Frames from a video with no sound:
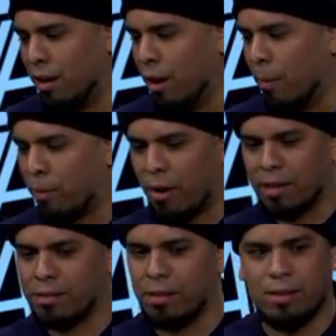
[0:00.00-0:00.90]
uh,
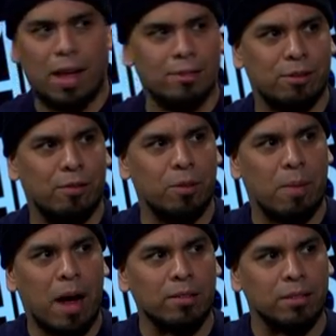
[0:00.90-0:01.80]
proselytizer of
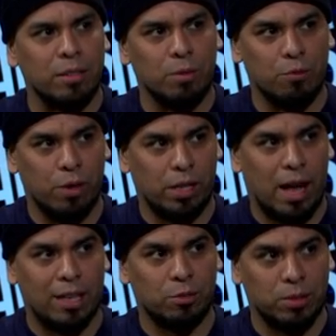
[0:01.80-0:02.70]
democracy we
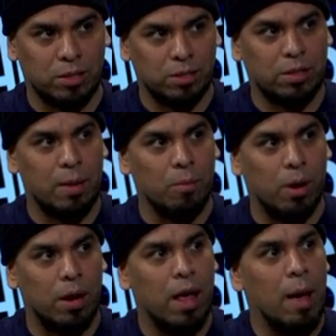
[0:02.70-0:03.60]
realized was the same
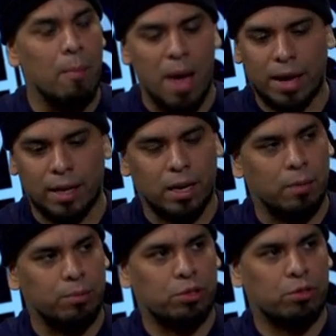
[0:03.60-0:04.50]
one backing
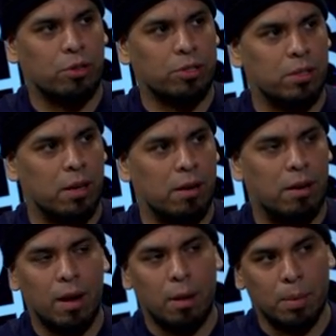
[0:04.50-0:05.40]
up
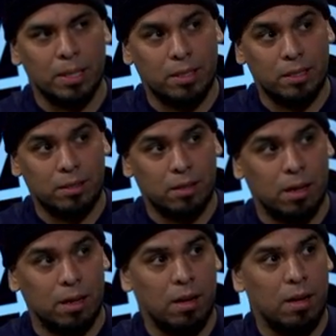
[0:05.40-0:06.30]
Stroessner,
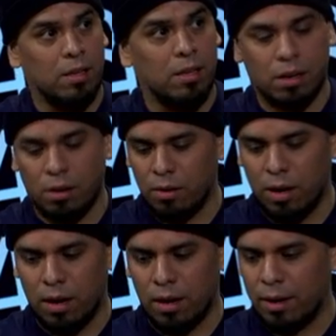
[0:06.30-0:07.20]
Batista, you
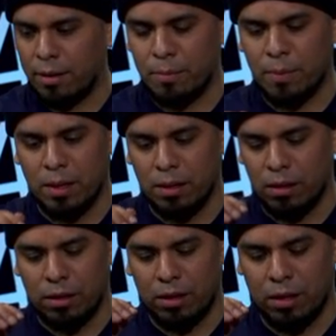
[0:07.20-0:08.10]
know, uh, uh,
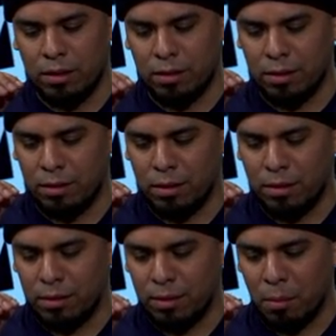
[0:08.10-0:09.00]
the, the,
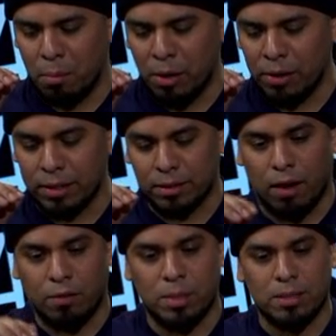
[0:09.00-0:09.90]
the, the imperialist
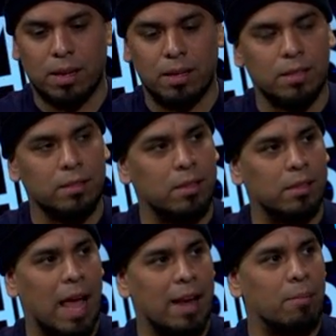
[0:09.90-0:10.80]
governments that existed
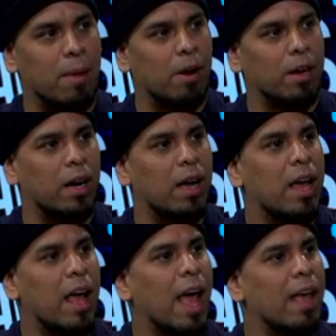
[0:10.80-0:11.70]
in Latin America.
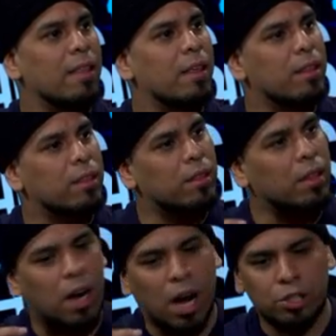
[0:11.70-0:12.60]
And
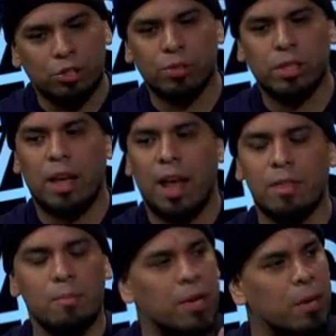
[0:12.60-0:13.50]
the country
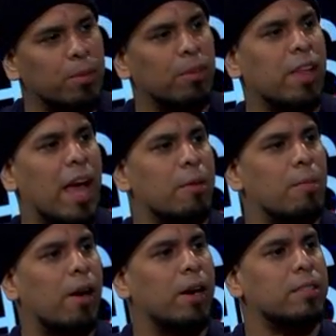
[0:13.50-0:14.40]
and the people of Latin
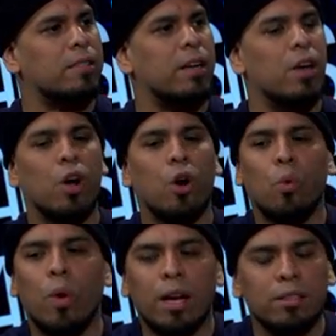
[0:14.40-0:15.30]
America said,
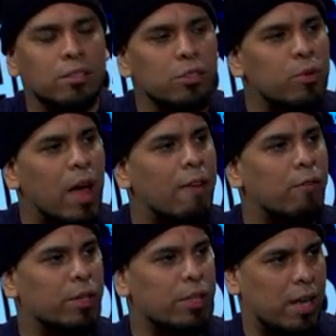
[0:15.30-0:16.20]
what else do you
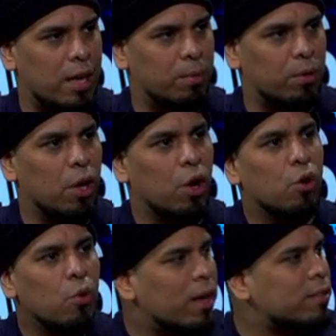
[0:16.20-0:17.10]
have on the table?
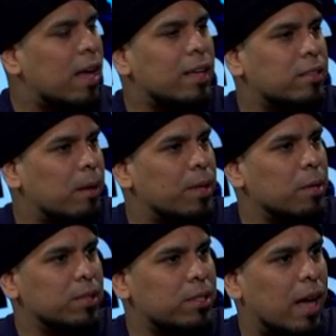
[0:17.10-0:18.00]
Who else has
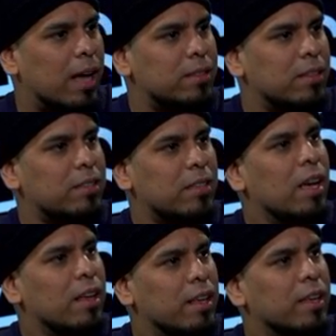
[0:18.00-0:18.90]
something besides and the this?
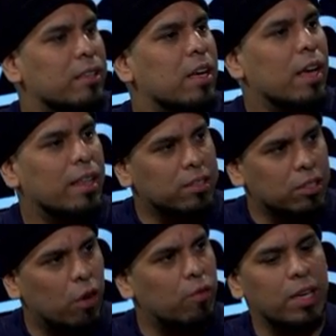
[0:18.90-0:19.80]
Soviets came. And the
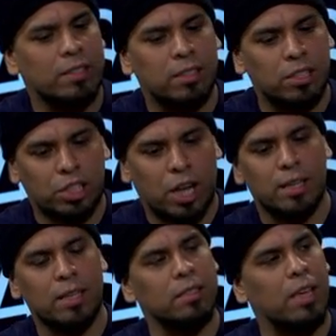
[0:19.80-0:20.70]
Soviets and the
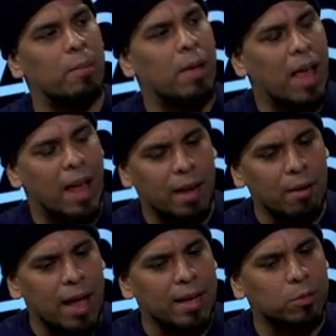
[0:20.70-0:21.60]
Chinese came. And
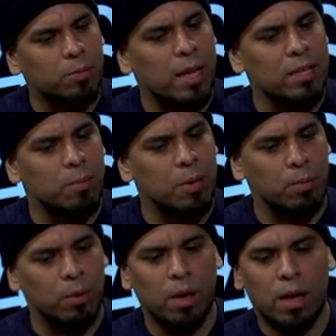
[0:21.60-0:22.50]
I, I explained to
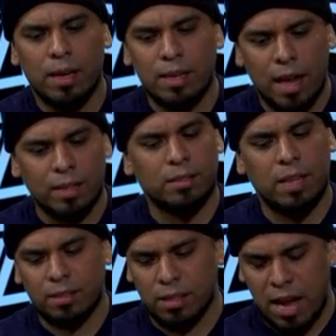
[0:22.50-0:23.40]
people, yes,
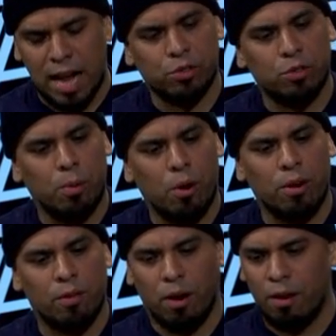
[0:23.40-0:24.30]
that's a natural
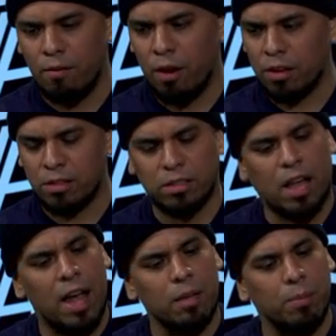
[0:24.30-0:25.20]
part of, of our
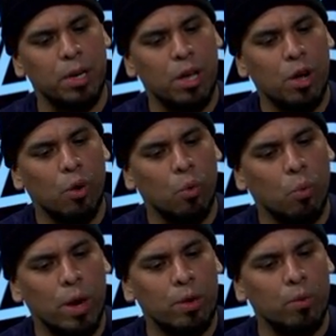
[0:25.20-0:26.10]
society, but
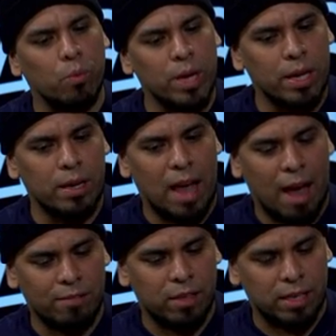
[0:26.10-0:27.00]
what we
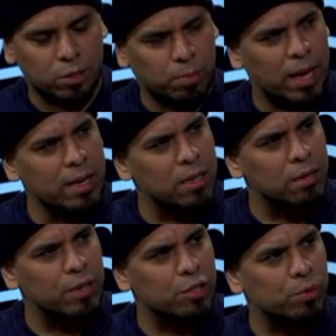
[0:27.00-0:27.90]
have to explain to
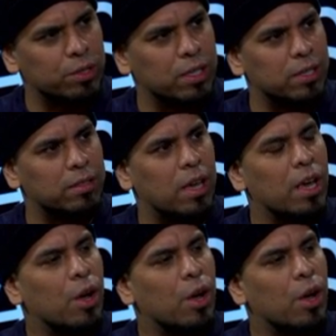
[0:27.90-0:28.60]
individuals is